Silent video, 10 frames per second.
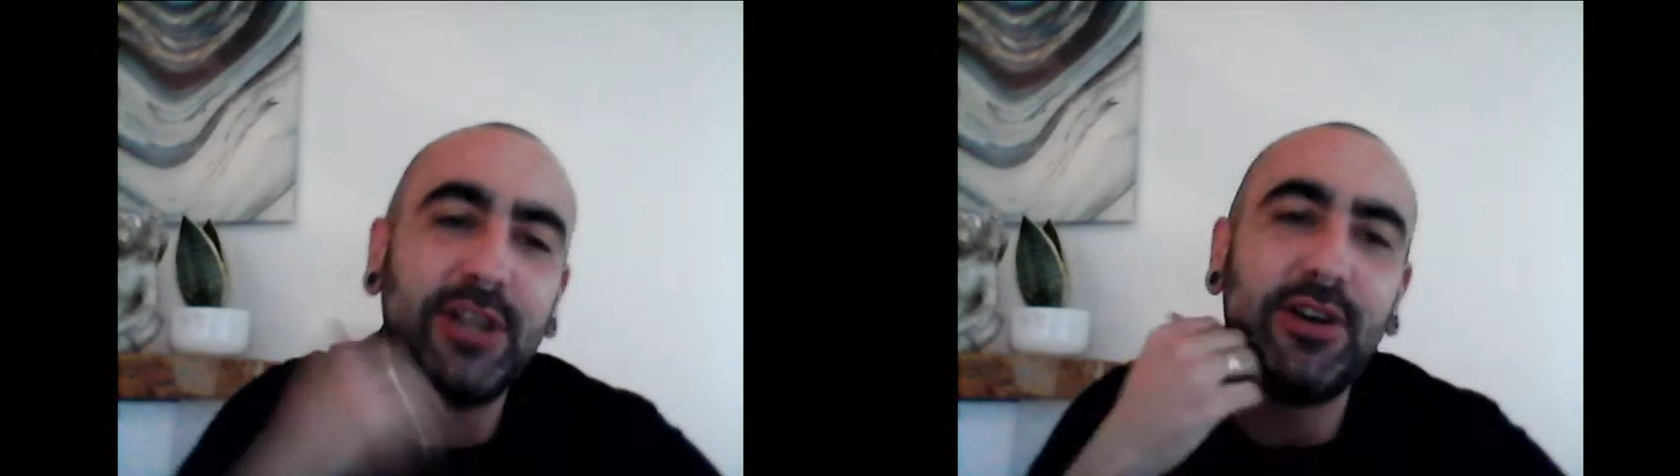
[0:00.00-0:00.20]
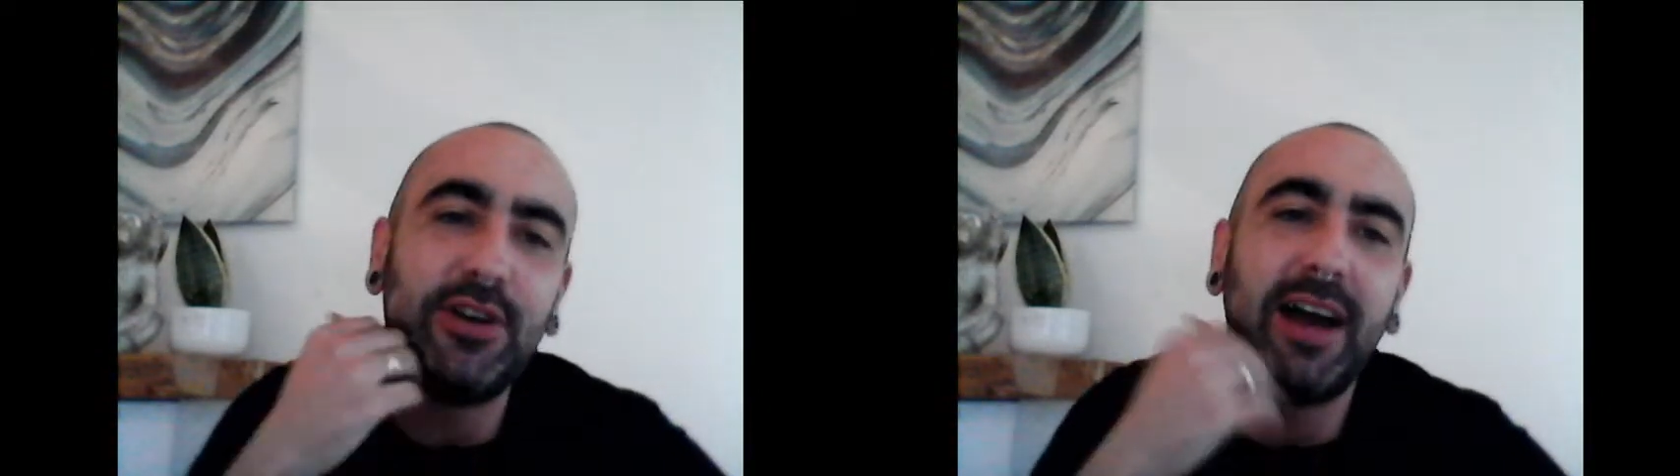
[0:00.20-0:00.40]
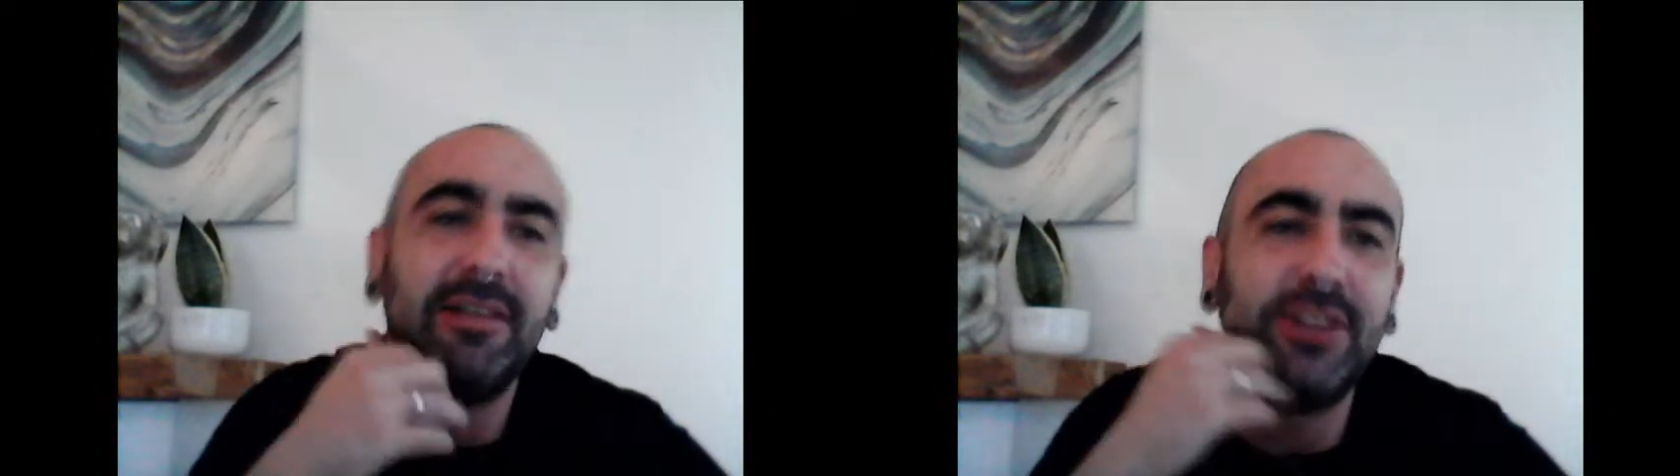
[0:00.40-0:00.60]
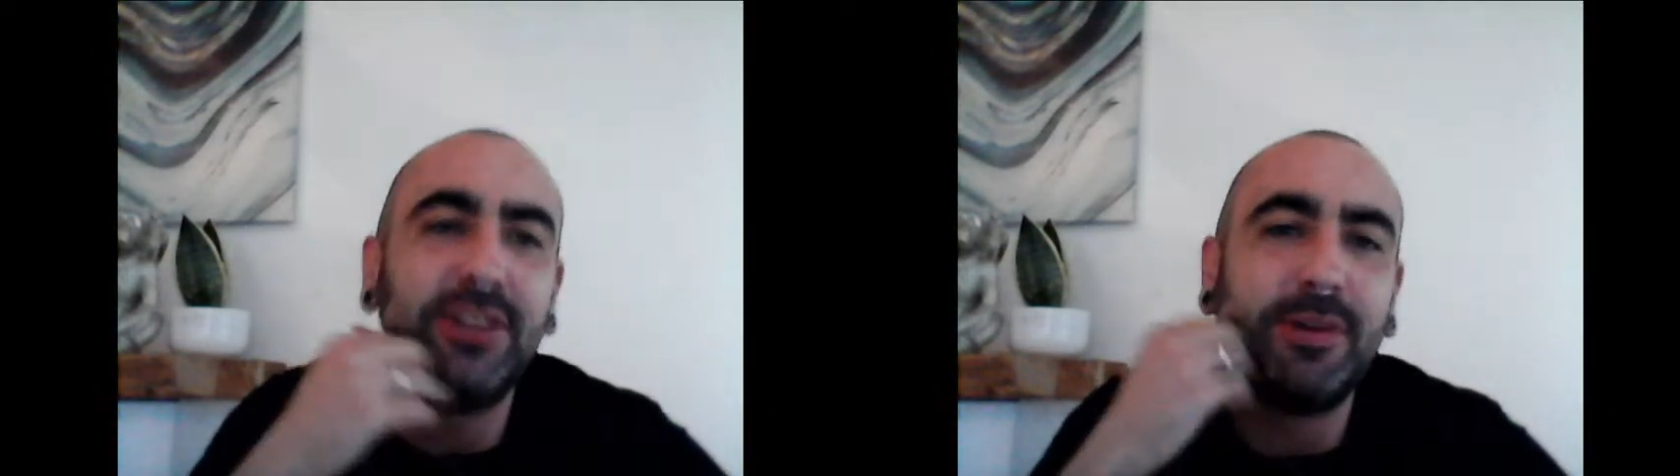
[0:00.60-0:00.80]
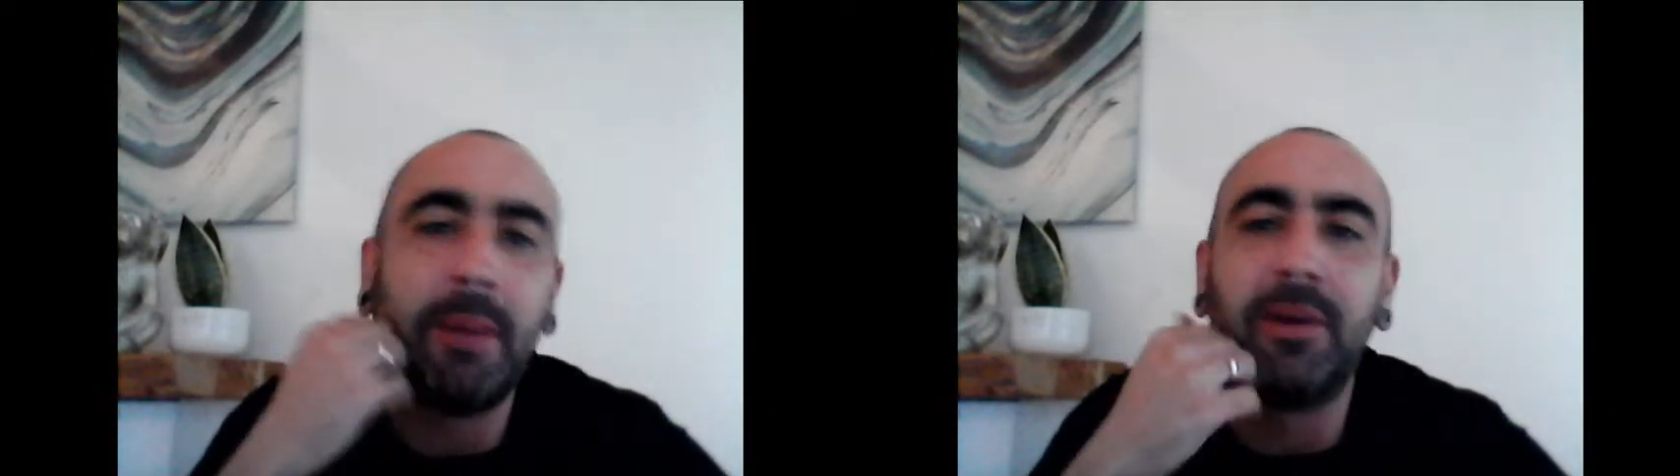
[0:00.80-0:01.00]

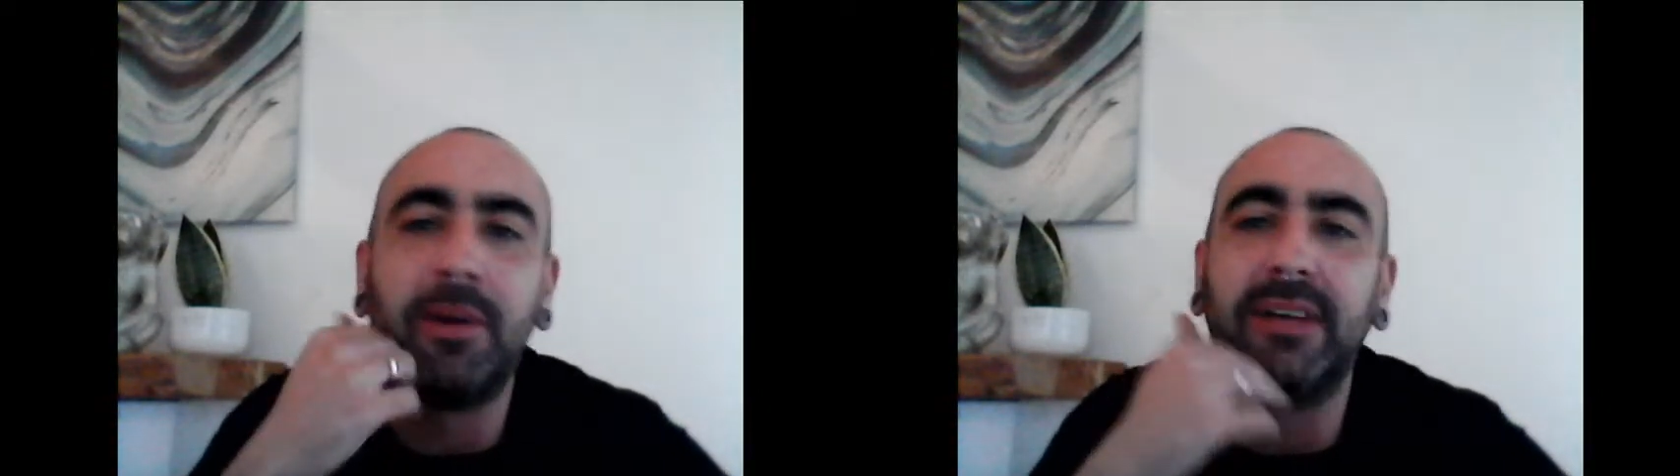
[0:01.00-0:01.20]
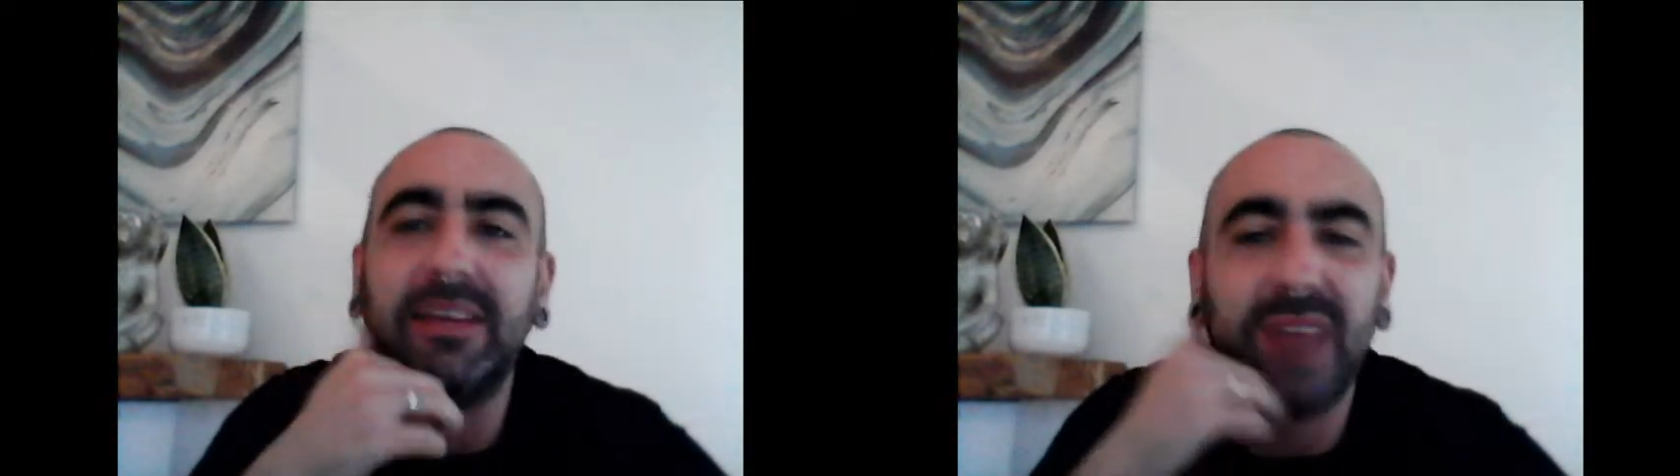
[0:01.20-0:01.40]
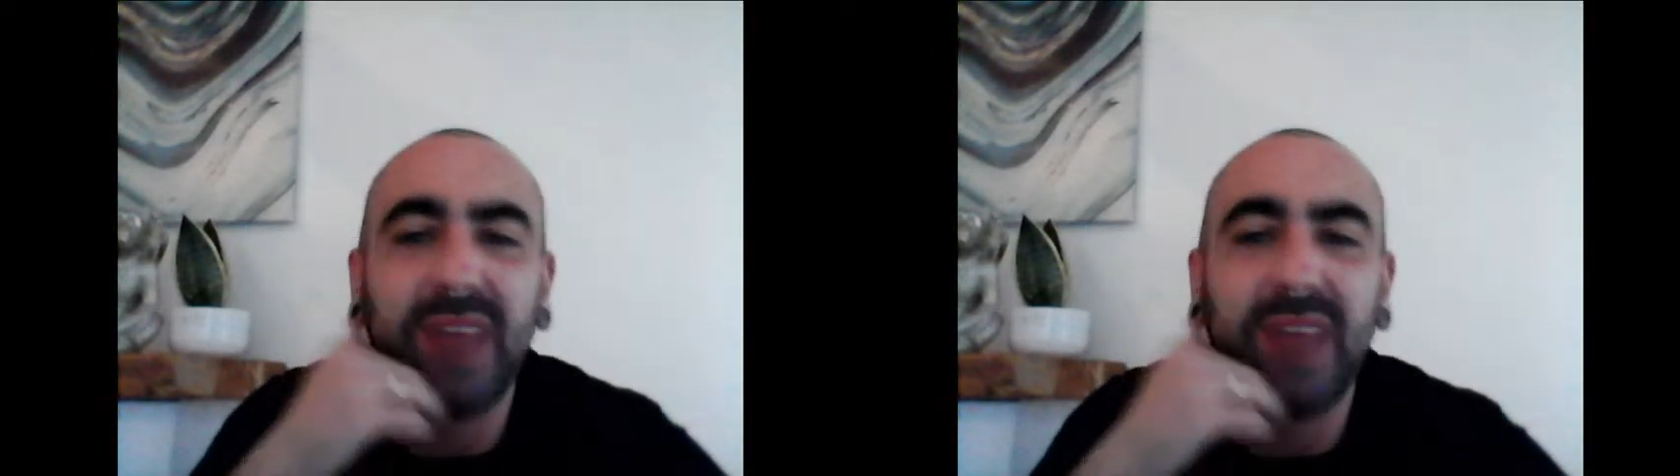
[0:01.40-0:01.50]
do remember like